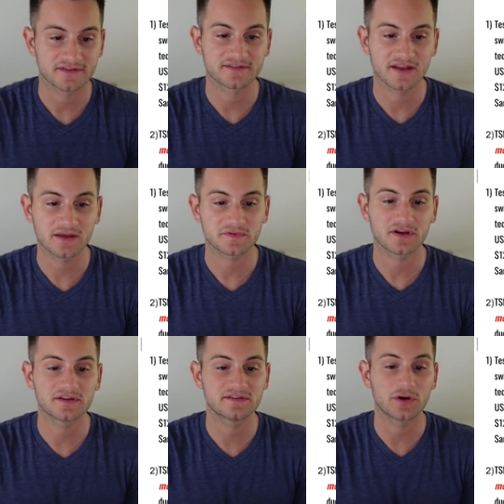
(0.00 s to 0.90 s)

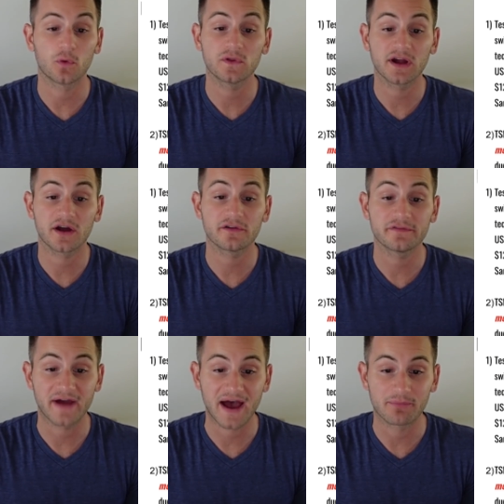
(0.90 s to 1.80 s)
Samsung is the only other
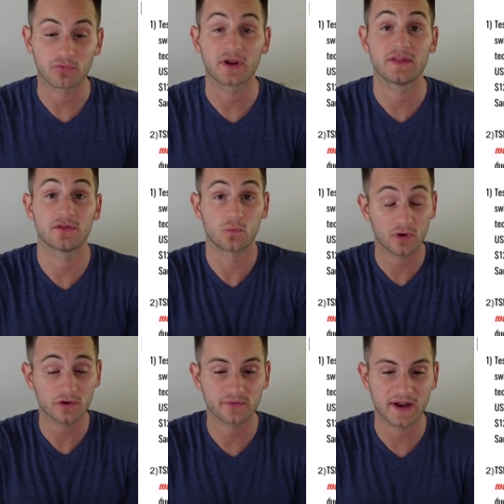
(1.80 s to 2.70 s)
fab in the
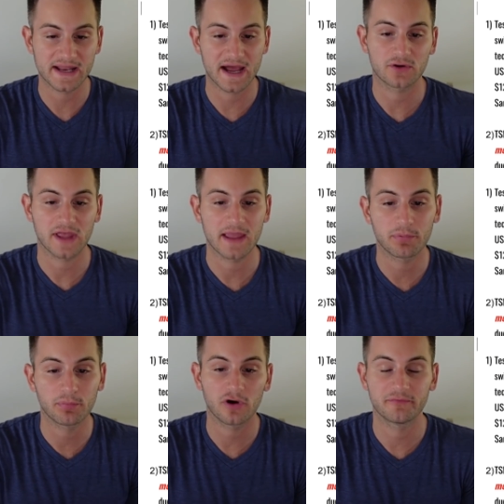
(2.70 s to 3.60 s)
world right now
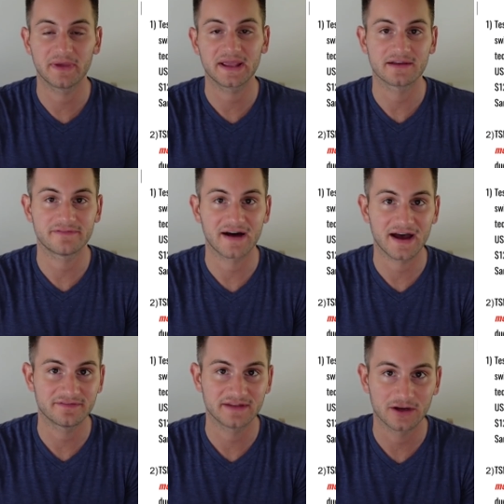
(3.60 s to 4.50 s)
capable of making
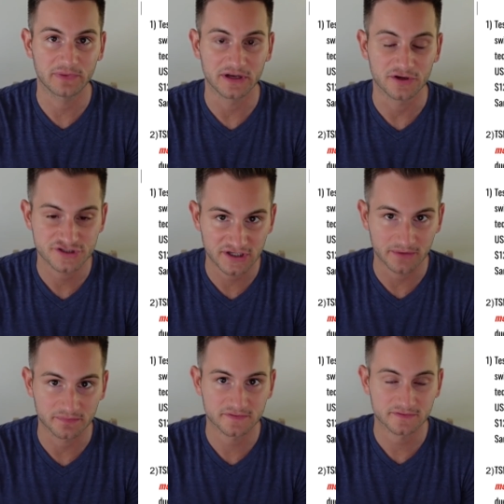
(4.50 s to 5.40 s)
5 nanometer chips